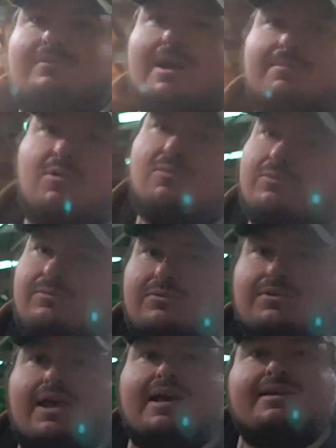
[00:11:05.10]
I'm going to
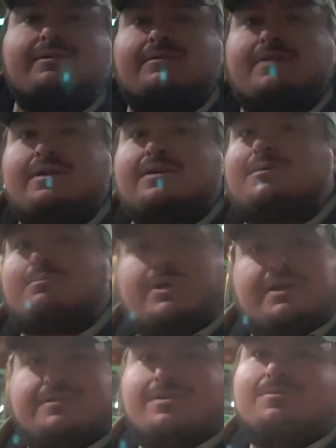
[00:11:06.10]
say,
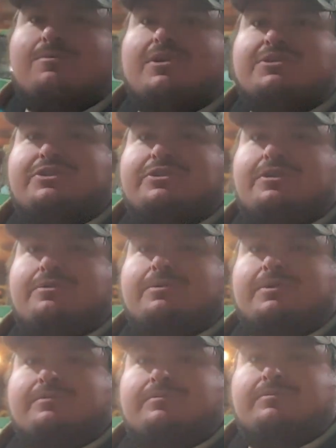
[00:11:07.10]
depends on what you're
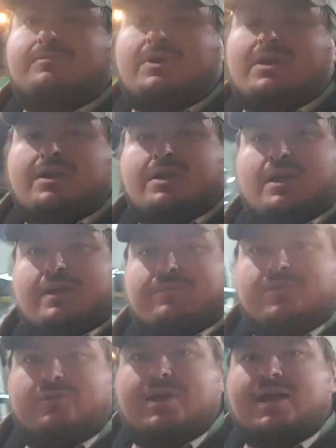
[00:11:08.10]
doing. If
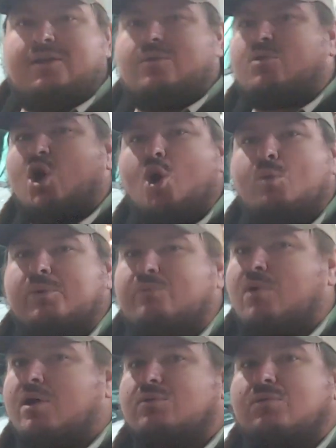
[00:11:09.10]
you're out on the open
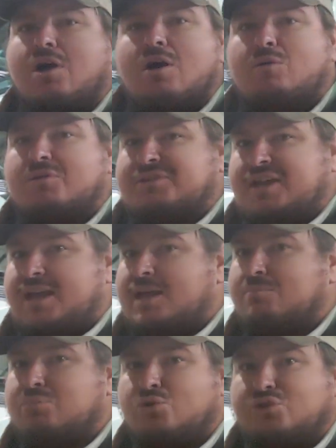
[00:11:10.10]
road all the
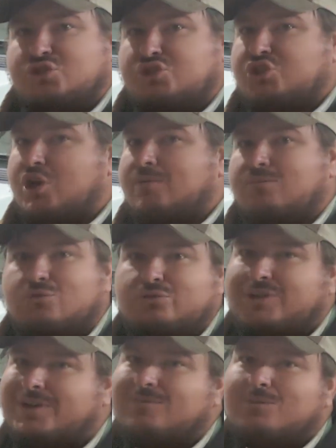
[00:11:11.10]
time, putting
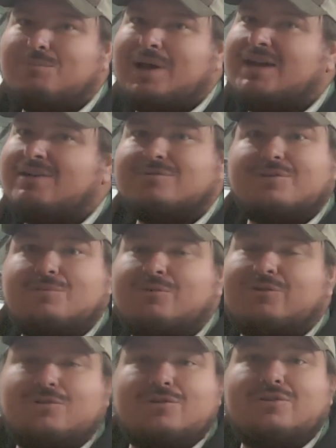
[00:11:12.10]
several miles on the
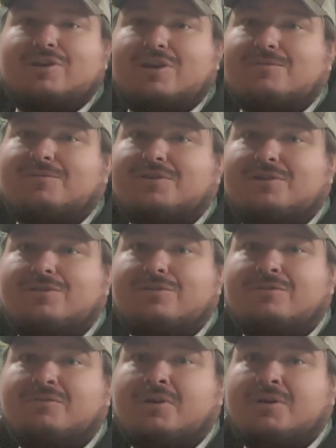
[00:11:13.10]
truck every year,
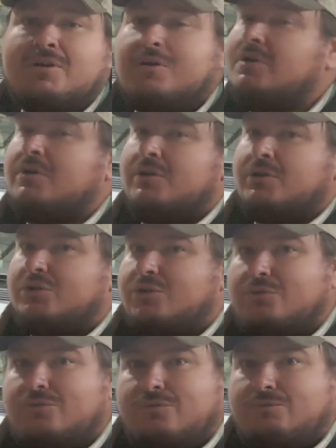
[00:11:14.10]

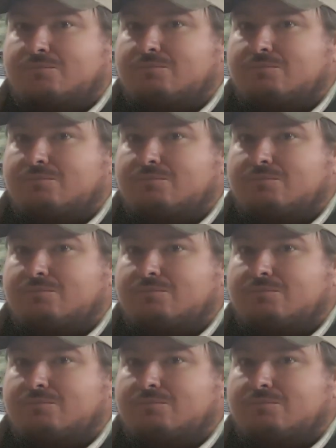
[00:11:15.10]
you've